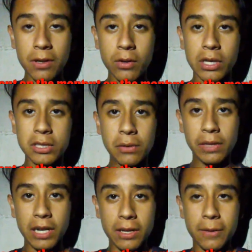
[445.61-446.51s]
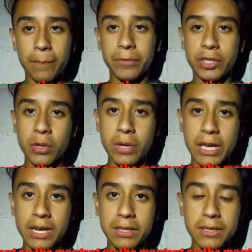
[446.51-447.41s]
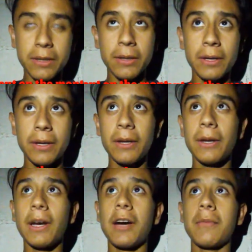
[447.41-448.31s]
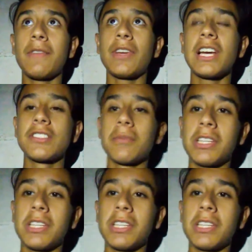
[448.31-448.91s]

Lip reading: Oh, I also forgot to show you guys. If you guys don't